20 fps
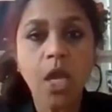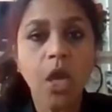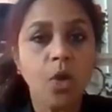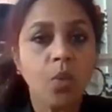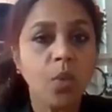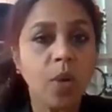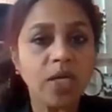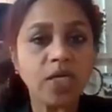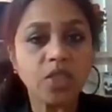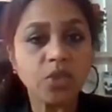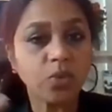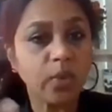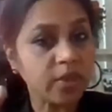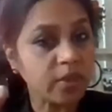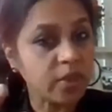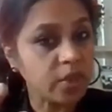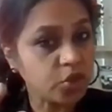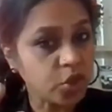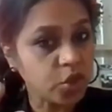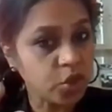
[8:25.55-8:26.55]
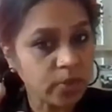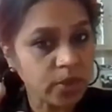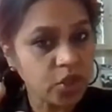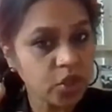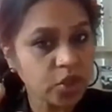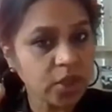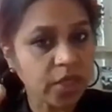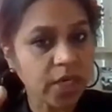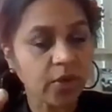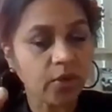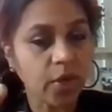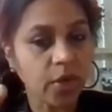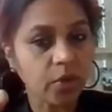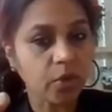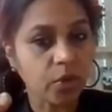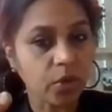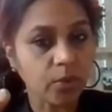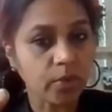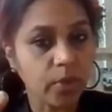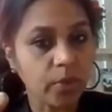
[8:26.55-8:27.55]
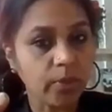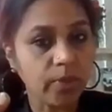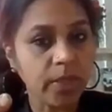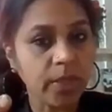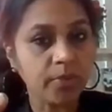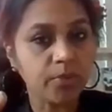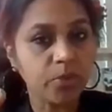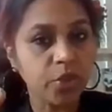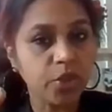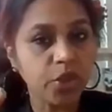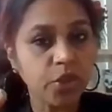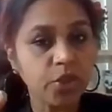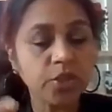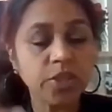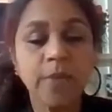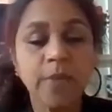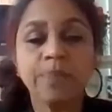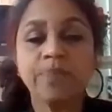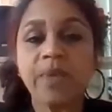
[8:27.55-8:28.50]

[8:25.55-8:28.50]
One is when there's too much thyroid hormone being produced,